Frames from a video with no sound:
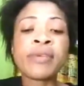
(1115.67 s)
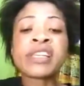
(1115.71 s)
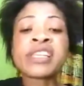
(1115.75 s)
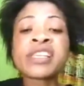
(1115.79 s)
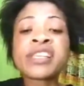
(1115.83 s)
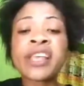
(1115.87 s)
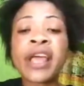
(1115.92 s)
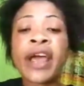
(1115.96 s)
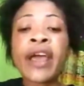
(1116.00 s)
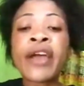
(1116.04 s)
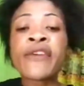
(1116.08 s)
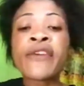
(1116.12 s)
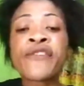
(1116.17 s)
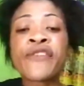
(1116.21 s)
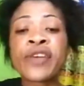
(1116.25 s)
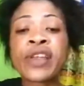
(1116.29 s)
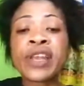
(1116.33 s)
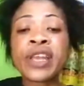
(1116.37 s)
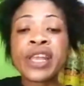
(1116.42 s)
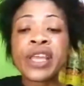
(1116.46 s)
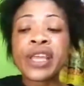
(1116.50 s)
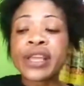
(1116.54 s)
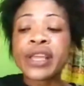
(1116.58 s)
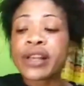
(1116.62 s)
Why me
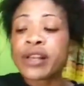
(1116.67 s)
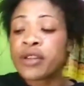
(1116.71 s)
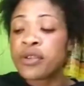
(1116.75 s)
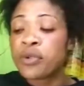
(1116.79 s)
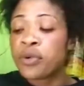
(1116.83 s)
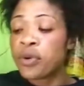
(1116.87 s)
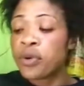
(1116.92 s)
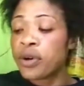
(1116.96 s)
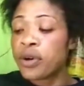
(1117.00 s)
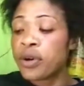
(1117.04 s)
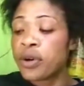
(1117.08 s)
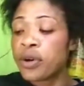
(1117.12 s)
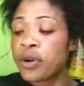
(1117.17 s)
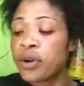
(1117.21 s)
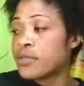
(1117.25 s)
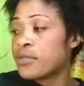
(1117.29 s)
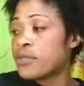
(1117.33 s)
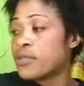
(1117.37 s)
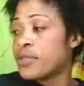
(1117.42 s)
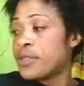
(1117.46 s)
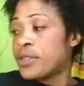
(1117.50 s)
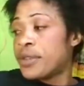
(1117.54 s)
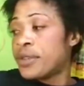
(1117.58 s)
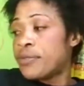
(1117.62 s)
sorry for Neil
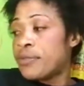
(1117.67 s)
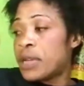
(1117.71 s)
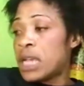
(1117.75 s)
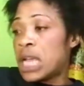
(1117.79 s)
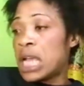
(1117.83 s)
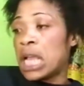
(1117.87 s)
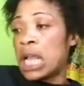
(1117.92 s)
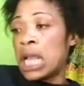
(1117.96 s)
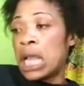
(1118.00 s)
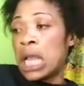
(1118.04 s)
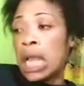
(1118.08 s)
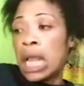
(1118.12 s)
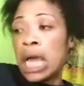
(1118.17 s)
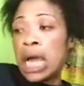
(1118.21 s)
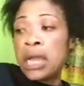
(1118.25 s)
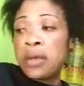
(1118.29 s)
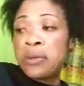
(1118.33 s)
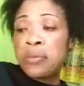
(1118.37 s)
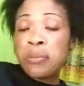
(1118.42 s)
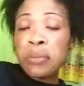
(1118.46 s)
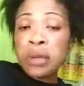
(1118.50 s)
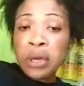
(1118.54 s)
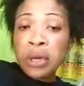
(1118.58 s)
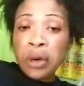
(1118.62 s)
though? You
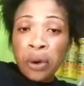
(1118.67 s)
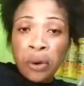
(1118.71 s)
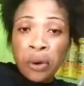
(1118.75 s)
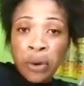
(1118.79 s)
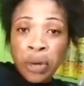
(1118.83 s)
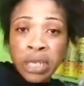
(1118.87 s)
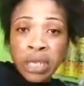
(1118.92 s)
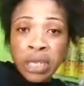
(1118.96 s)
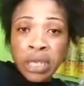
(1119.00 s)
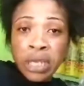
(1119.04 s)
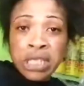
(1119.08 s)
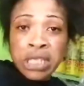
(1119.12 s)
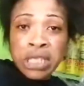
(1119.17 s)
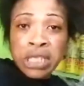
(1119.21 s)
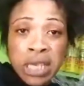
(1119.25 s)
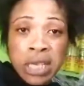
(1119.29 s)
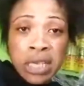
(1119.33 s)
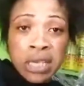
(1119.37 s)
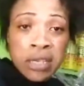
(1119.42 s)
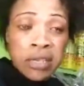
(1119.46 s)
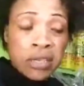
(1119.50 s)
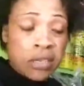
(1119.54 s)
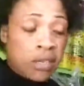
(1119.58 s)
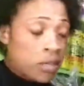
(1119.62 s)
glad me only
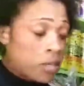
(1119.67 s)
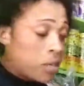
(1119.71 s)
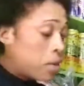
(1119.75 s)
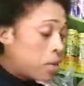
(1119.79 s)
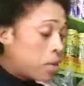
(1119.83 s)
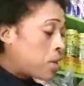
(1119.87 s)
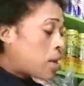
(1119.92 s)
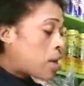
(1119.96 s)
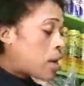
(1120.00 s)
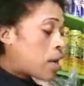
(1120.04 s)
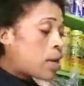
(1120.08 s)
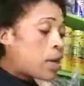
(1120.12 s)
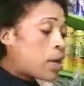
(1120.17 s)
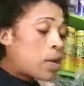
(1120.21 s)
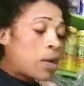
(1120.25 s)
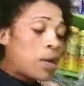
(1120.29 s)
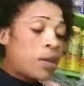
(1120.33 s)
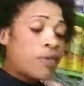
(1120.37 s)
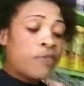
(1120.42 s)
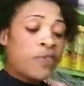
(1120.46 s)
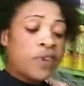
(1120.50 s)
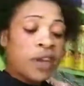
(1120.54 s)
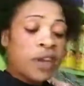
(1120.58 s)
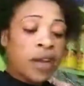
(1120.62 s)
say
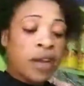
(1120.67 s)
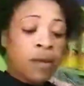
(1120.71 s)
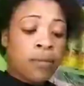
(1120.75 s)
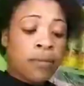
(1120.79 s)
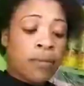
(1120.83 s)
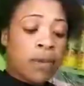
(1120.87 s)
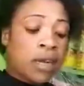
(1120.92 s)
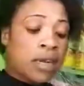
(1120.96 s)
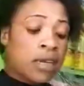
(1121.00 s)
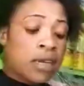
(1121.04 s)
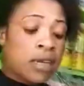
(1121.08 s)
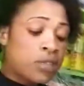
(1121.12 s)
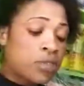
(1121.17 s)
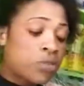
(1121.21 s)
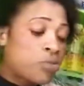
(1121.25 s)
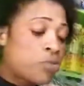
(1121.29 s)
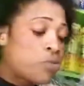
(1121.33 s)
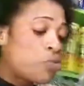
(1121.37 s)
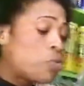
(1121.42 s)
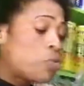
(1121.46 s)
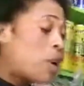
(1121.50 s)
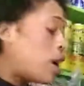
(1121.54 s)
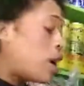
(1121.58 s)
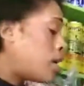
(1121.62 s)
I'm not living in a
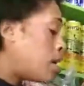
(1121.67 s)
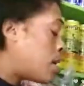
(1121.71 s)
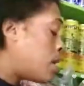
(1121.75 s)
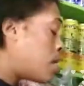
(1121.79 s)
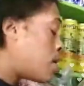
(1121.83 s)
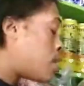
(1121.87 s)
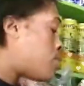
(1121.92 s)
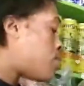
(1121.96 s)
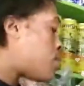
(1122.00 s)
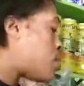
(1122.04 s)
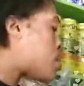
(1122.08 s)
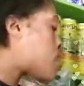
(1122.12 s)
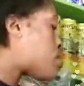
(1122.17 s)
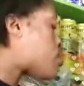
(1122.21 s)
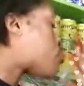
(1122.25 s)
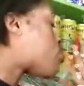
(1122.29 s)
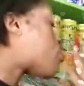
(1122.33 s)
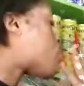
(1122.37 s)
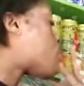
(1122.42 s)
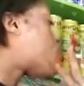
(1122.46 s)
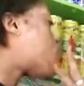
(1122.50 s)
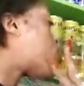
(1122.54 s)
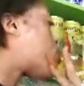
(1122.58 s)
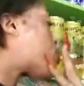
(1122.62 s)
mother's room. I'm not in a
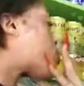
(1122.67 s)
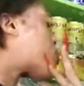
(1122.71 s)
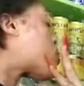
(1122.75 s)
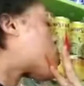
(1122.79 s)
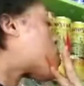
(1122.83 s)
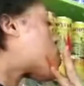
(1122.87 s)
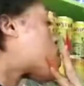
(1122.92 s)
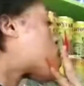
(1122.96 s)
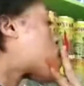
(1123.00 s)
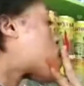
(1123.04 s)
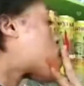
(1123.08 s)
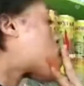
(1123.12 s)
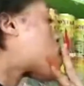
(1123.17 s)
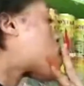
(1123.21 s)
mother's room.